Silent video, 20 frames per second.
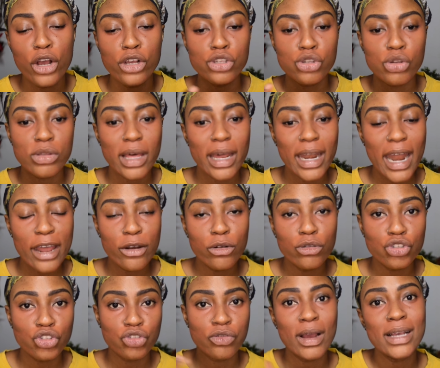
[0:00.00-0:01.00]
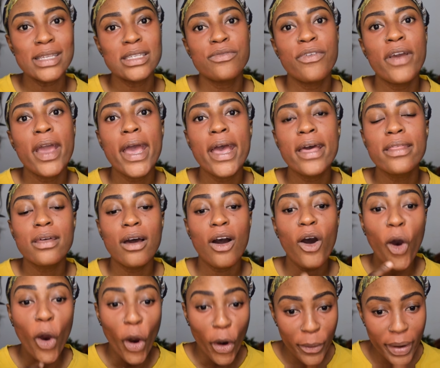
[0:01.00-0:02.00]
so that I don't transfer the
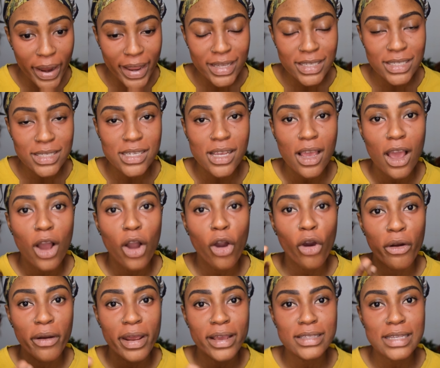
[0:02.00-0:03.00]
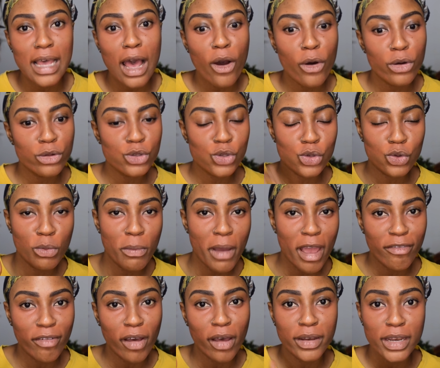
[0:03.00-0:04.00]
orange corrector onto
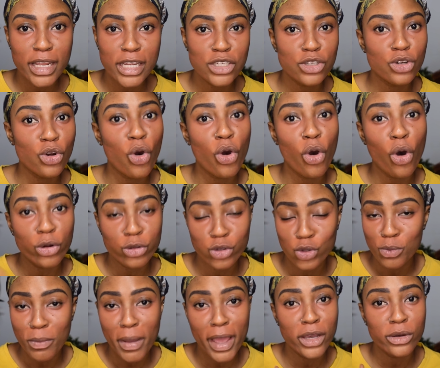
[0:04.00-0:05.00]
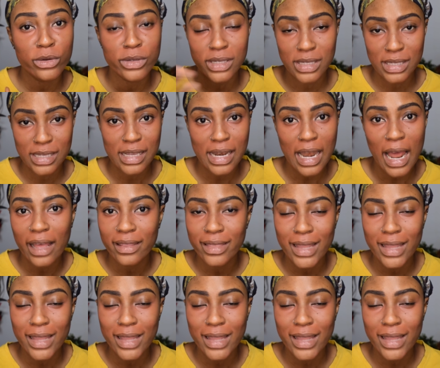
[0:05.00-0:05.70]
my foundation or onto my concealer.